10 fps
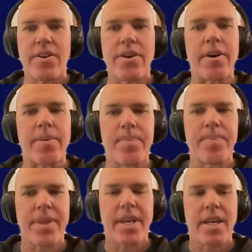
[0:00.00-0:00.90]
No.
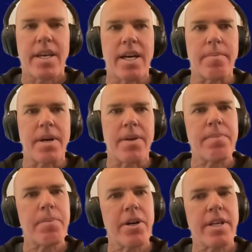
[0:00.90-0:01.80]
I
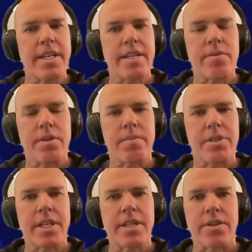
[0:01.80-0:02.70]
think part of the idea with the
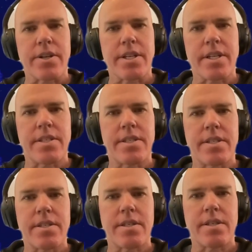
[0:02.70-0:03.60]
machine learning
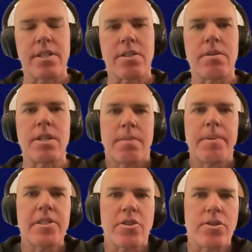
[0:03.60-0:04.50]
is it
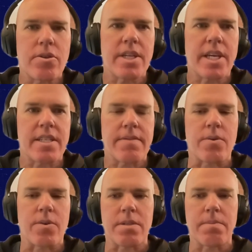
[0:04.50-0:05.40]
depends on your use case, of
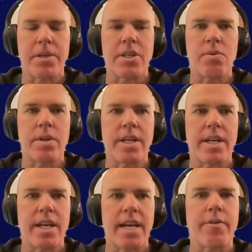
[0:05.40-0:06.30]
course, but you want
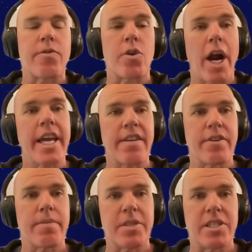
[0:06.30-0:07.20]
to have a variety
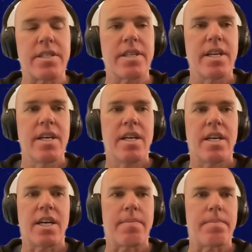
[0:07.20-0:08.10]
of images
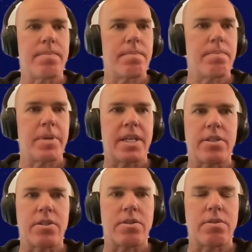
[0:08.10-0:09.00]

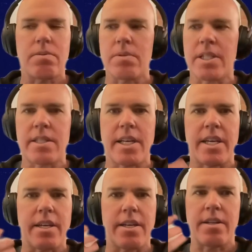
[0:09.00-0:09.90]
because let's
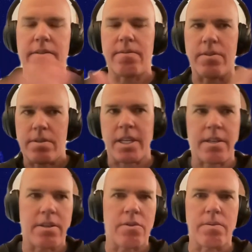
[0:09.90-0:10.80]
say
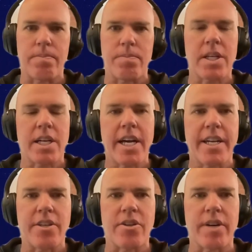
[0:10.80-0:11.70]
you're
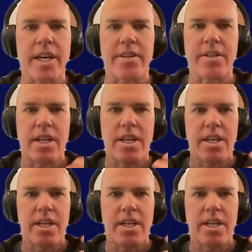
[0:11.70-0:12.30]
Kakani and you're out